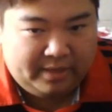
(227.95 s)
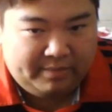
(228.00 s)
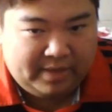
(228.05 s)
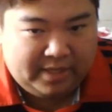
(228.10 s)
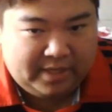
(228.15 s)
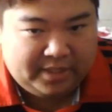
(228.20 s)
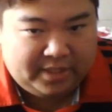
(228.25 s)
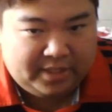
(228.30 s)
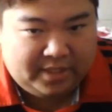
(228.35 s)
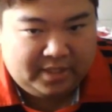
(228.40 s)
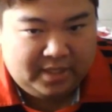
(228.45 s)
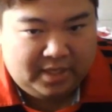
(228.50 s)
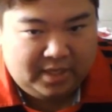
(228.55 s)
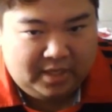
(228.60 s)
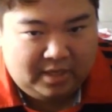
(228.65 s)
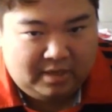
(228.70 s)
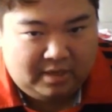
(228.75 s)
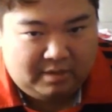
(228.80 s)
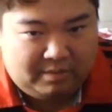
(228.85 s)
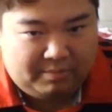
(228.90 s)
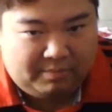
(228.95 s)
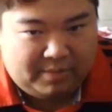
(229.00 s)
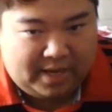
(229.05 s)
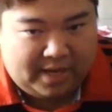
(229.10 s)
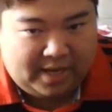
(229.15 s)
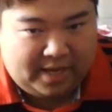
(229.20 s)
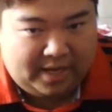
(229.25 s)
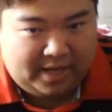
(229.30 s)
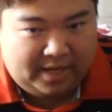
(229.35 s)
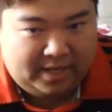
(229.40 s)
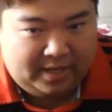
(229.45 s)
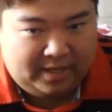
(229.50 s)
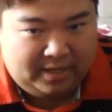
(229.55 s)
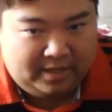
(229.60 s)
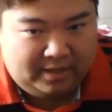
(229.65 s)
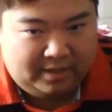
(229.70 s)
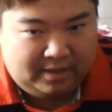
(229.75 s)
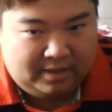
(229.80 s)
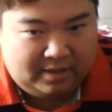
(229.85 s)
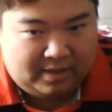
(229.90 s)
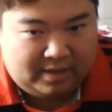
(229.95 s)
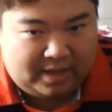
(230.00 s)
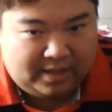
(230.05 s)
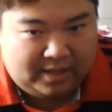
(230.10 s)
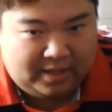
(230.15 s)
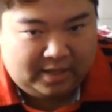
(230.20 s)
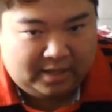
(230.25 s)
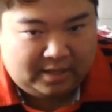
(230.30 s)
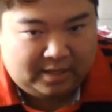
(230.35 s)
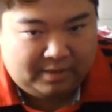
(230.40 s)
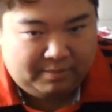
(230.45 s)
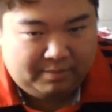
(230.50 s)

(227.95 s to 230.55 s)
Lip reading: imagine I think